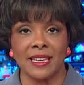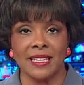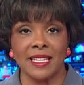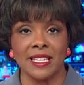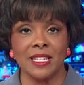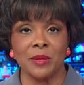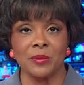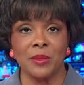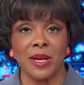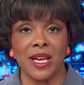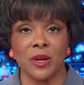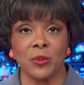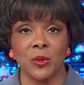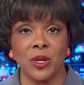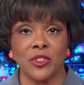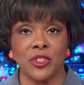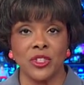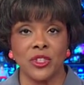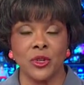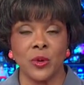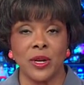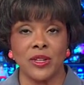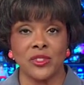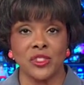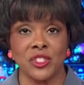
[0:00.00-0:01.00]
Linda Mann with
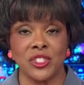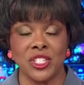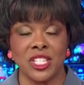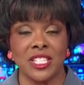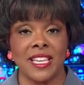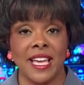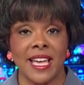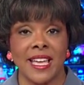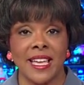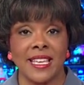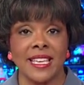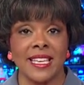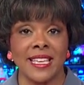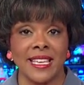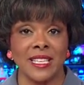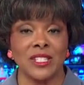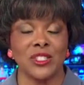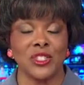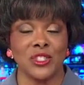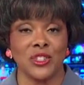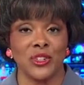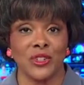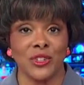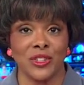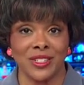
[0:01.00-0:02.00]
USTA
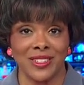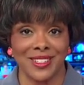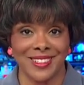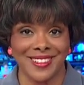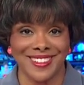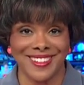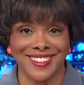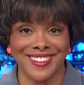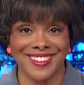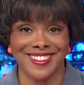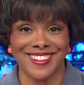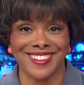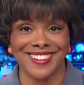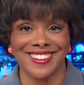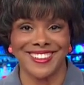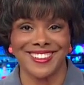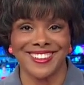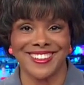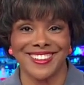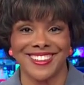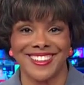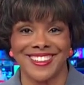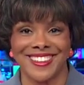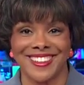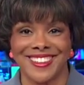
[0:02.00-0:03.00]
Eastern.
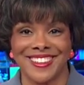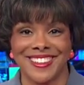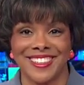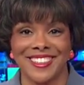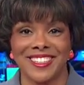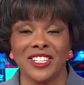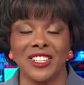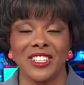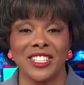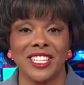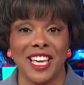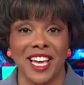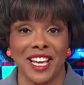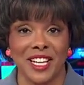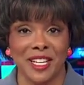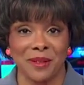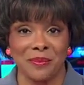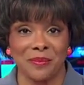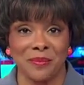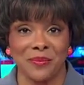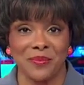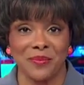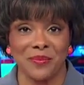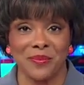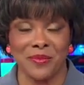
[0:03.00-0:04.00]
Good luck.
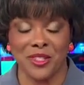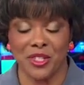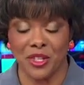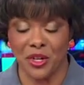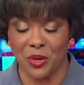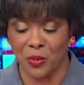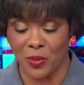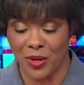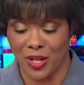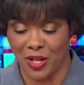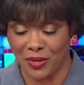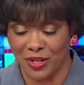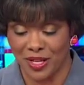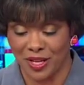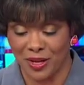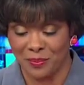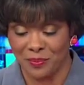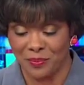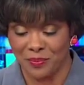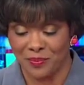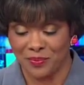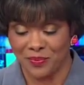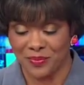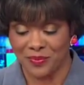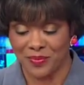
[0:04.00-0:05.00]
Thank you. You're
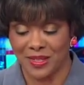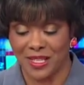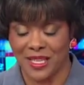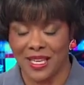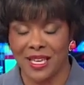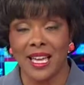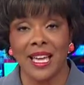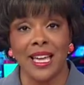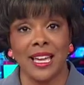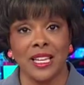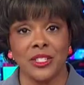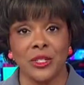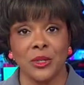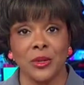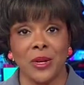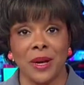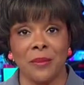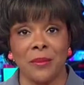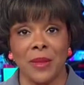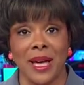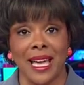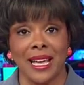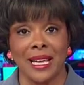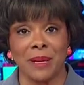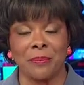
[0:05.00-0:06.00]
welcome. And do
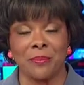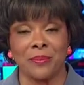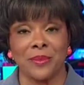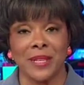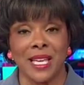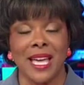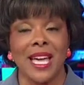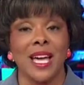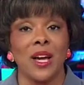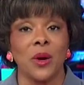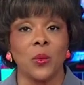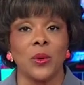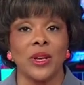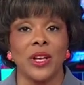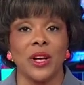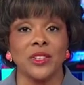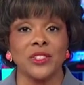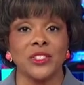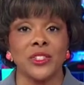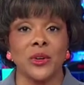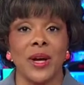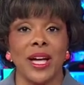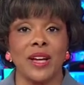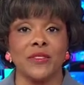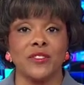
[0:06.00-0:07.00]
come back. We
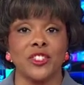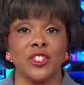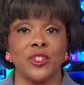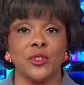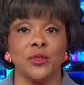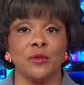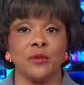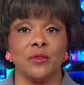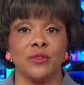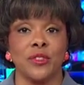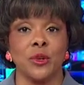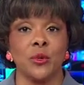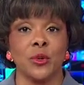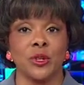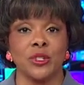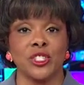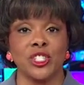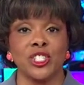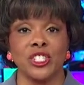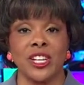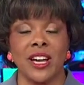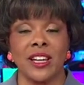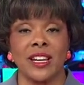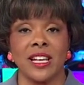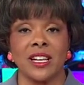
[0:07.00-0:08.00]
also have two viewer
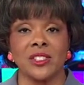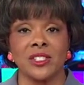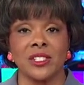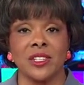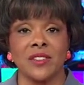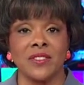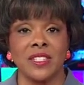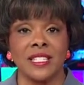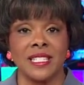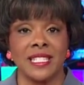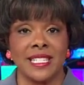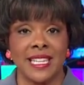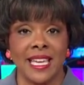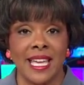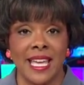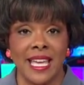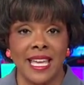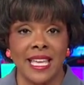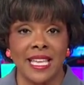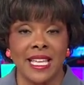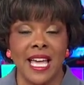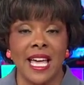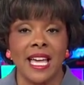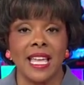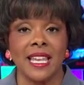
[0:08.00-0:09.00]
shoutouts of the
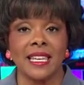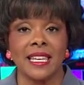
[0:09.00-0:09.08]
day.